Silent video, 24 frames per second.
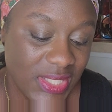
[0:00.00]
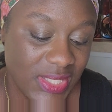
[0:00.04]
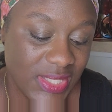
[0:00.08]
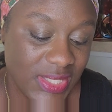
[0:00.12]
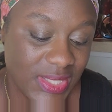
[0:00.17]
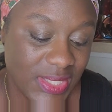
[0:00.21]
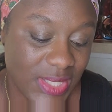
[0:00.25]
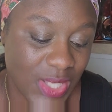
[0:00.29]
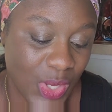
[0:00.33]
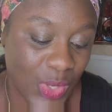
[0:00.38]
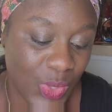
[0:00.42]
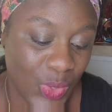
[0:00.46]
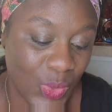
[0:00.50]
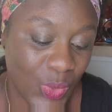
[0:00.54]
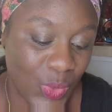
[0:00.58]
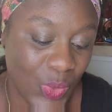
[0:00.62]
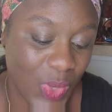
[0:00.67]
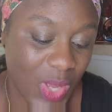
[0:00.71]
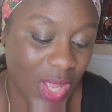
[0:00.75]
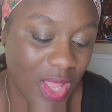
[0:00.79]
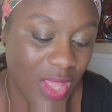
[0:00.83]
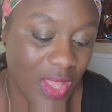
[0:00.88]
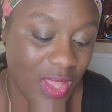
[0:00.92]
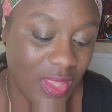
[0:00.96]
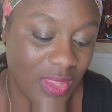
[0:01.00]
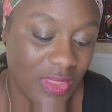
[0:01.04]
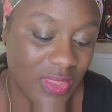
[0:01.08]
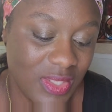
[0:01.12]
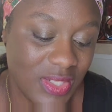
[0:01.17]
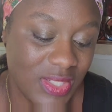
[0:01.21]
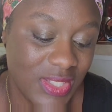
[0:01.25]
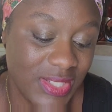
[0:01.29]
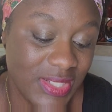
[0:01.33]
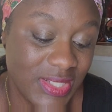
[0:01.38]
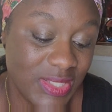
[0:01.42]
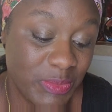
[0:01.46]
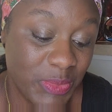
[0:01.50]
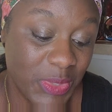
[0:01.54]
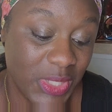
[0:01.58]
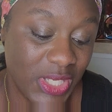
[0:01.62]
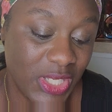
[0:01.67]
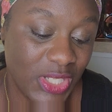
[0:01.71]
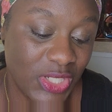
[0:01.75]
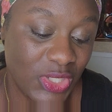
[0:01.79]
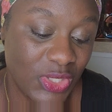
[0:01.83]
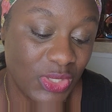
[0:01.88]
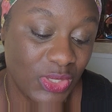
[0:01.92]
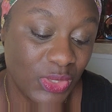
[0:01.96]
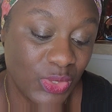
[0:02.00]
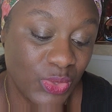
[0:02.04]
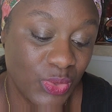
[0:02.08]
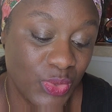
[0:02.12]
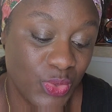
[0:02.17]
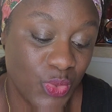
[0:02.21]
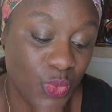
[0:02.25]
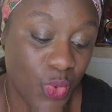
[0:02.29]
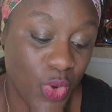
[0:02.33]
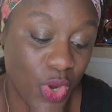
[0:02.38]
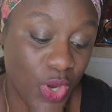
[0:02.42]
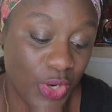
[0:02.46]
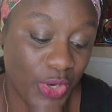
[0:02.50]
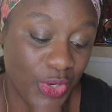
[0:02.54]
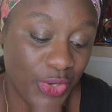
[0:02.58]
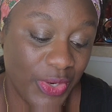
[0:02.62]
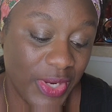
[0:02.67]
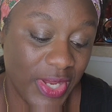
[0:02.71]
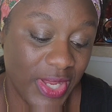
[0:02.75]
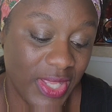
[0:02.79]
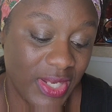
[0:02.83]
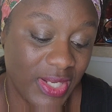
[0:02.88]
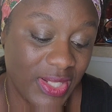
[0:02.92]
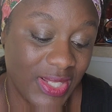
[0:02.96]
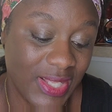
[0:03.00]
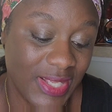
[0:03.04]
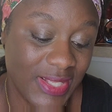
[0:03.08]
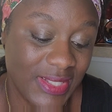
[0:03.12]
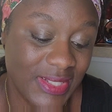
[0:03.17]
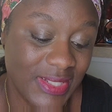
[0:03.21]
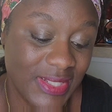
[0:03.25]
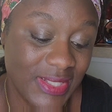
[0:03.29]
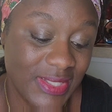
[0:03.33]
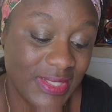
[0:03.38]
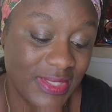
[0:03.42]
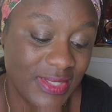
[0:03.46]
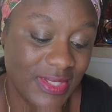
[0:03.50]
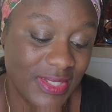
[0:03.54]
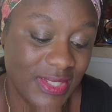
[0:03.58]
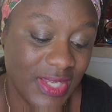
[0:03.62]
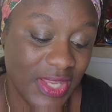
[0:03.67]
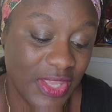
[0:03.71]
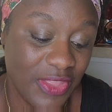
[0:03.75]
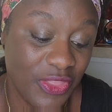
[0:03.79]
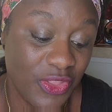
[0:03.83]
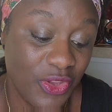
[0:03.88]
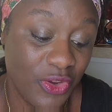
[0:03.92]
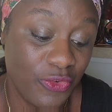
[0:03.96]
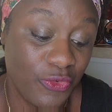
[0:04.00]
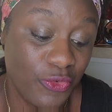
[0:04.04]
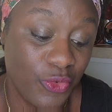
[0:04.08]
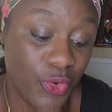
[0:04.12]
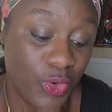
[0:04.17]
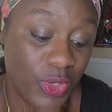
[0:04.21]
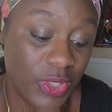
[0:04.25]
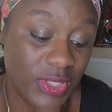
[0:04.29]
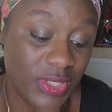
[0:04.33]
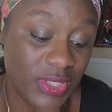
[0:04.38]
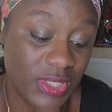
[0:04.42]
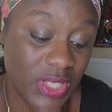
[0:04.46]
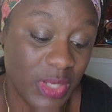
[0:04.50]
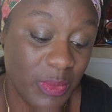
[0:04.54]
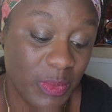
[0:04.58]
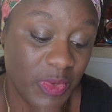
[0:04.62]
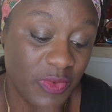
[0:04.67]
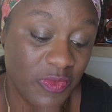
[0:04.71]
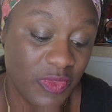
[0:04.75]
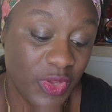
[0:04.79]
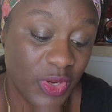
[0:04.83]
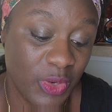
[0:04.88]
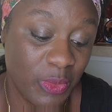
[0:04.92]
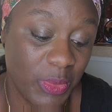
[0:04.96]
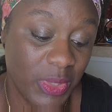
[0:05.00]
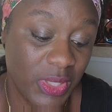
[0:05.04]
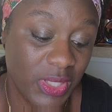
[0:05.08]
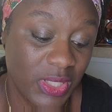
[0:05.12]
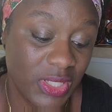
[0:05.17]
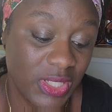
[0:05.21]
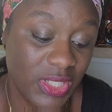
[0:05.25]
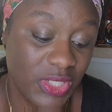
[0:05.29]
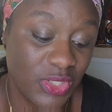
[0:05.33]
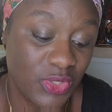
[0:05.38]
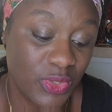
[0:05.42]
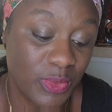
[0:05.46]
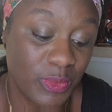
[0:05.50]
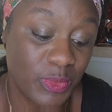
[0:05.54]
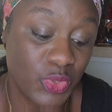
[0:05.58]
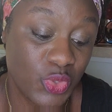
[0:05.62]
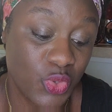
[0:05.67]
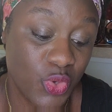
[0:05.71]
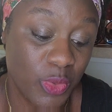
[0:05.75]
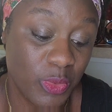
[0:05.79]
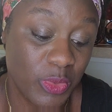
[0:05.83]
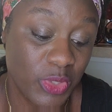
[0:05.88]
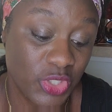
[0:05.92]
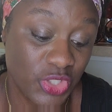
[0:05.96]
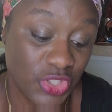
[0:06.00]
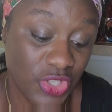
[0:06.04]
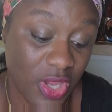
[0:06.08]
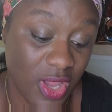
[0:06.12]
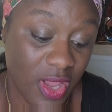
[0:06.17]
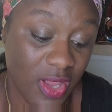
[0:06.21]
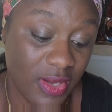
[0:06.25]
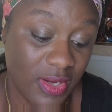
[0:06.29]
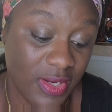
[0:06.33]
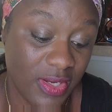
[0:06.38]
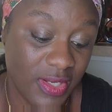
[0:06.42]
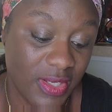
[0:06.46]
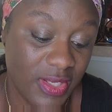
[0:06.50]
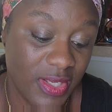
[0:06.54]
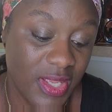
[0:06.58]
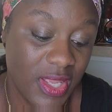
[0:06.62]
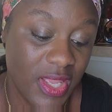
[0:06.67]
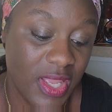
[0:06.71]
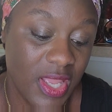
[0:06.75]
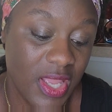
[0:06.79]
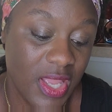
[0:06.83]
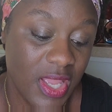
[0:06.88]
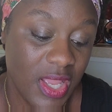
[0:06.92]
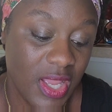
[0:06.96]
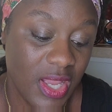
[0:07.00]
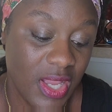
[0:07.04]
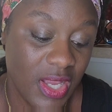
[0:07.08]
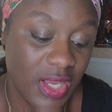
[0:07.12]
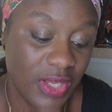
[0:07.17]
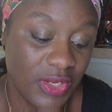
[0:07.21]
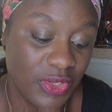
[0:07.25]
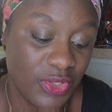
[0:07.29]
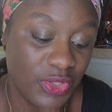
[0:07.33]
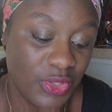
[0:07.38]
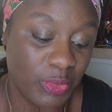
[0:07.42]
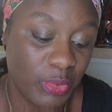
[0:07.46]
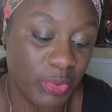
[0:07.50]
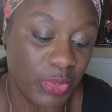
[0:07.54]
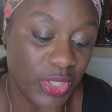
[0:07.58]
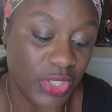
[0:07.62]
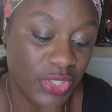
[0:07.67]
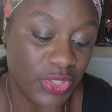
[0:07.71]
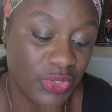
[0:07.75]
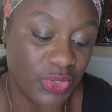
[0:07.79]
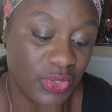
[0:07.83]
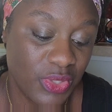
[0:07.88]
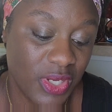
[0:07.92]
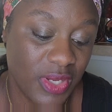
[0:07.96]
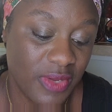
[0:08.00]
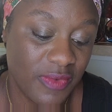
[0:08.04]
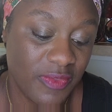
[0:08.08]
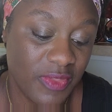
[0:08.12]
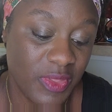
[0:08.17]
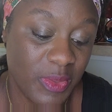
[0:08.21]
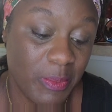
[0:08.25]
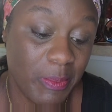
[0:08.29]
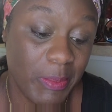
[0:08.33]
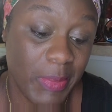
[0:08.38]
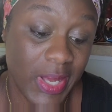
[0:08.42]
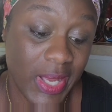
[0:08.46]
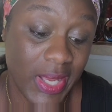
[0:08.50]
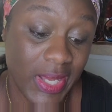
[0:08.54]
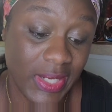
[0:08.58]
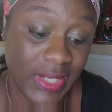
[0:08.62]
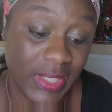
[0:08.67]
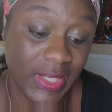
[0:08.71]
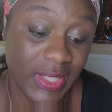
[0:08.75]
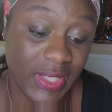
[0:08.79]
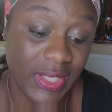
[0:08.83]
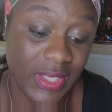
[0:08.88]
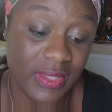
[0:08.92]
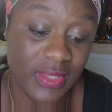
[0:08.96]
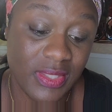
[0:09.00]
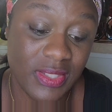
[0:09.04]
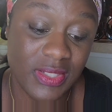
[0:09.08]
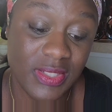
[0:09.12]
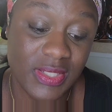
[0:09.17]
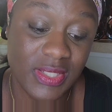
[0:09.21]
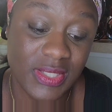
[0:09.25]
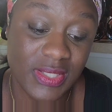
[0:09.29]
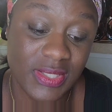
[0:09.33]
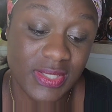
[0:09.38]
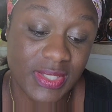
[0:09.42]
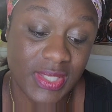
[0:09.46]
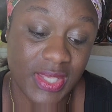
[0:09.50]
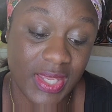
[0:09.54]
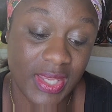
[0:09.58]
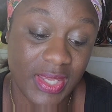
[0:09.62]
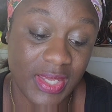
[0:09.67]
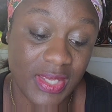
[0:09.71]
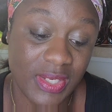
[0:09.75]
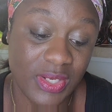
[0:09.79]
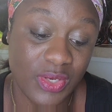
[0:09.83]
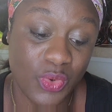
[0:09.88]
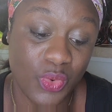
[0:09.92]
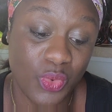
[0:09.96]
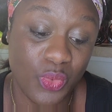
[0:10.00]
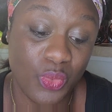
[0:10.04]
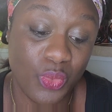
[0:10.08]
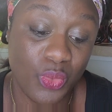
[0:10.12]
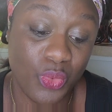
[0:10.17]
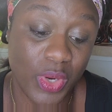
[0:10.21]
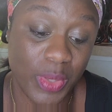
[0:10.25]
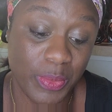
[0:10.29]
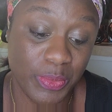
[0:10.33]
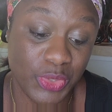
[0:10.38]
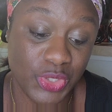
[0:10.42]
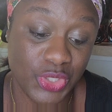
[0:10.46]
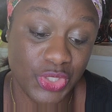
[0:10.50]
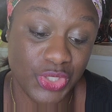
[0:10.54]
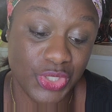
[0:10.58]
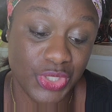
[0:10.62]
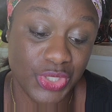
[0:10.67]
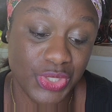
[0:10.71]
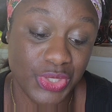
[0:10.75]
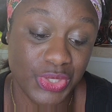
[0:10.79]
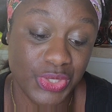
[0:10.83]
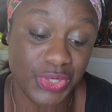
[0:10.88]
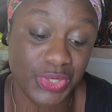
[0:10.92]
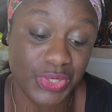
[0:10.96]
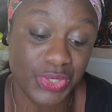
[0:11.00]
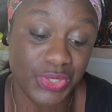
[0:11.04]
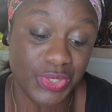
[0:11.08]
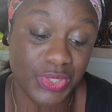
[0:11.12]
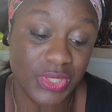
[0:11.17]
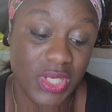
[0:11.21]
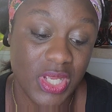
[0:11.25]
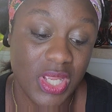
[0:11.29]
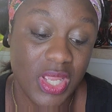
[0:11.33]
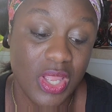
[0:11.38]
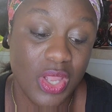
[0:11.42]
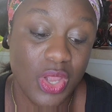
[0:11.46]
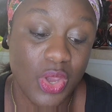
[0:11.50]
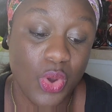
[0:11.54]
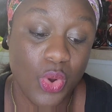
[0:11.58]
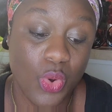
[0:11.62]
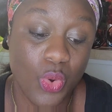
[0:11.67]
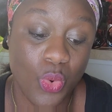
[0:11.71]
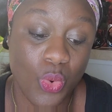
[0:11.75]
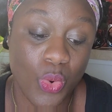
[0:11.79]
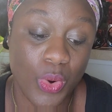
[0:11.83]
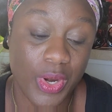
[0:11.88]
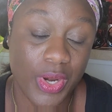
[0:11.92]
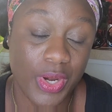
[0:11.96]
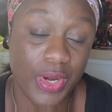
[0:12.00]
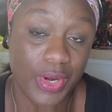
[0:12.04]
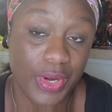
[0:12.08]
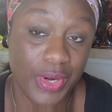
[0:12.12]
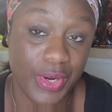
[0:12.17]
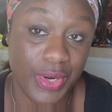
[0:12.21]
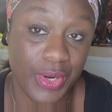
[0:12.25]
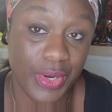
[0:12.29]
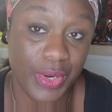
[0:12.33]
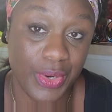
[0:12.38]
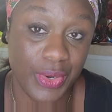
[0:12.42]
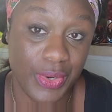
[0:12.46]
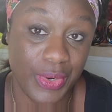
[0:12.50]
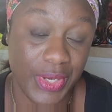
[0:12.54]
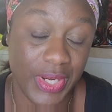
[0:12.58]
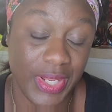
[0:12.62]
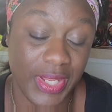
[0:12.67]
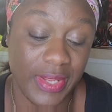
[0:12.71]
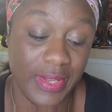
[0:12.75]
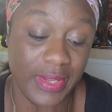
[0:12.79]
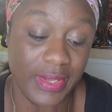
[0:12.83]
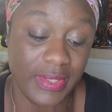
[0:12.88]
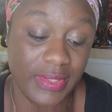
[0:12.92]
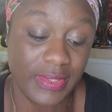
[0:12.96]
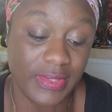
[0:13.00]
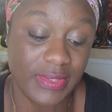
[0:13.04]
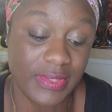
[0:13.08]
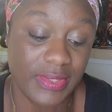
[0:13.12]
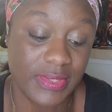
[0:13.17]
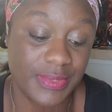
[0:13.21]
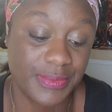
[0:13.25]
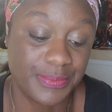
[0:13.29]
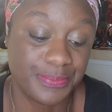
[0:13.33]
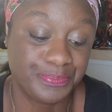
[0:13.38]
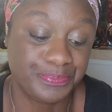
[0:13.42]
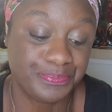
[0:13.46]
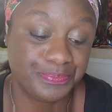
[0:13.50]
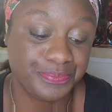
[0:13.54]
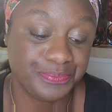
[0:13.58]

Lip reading: So the discs begin to lose water and elasticity, and therefore some of their ability to absorb the shock. Under the pressure of the body, the disc can rupture or herniate.